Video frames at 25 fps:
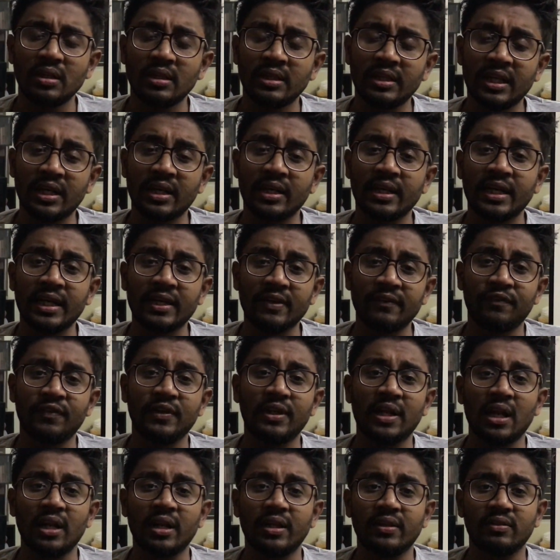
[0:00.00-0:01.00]
their
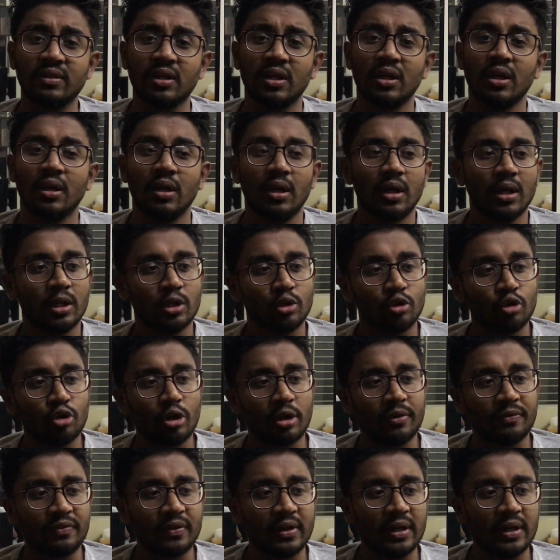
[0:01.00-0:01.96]
finales do not